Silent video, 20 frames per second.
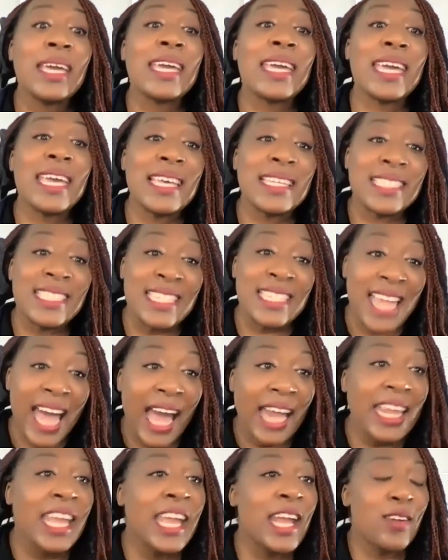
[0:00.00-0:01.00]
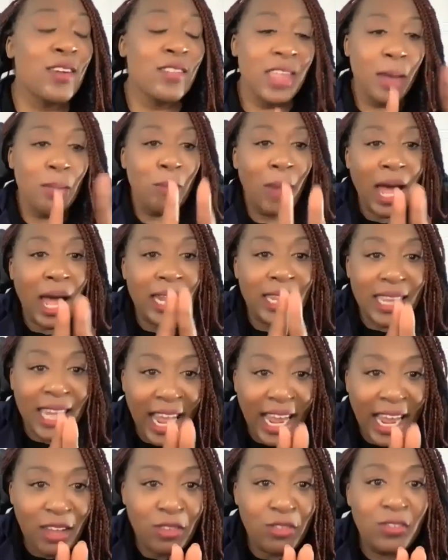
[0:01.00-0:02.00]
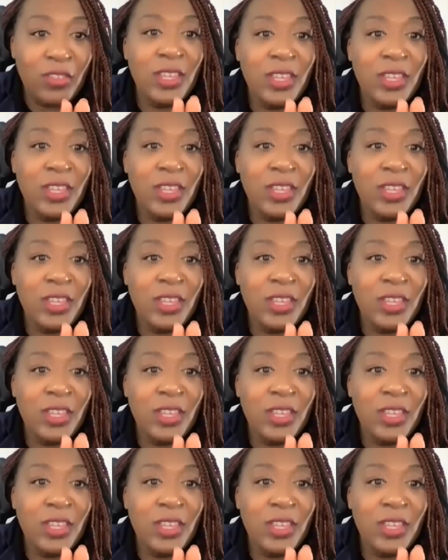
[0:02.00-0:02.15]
is not here, that my life